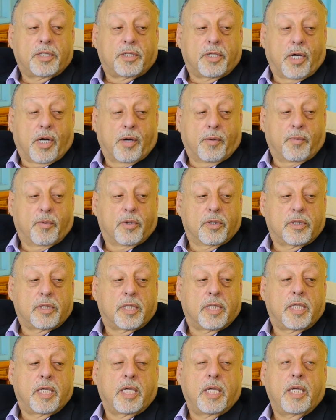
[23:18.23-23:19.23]
Starr was
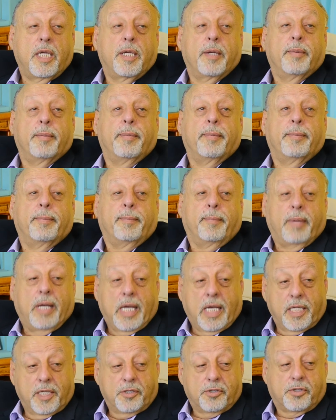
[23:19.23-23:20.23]
the
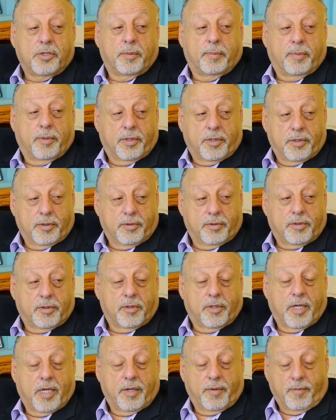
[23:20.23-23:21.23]
manager,
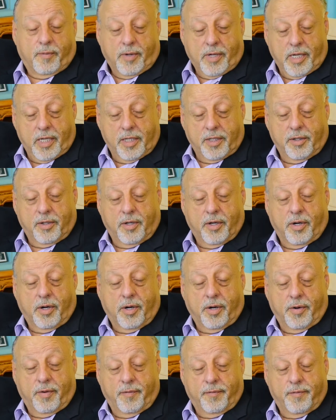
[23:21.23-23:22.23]
producer, and writer
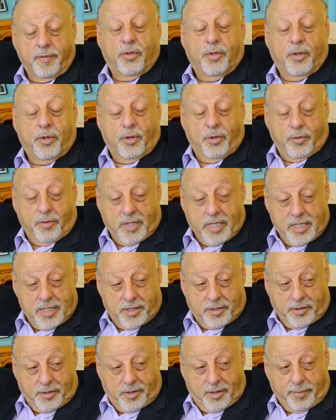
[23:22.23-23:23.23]
of The New
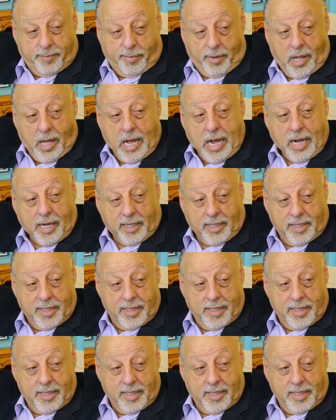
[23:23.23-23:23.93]
Kids on the Block.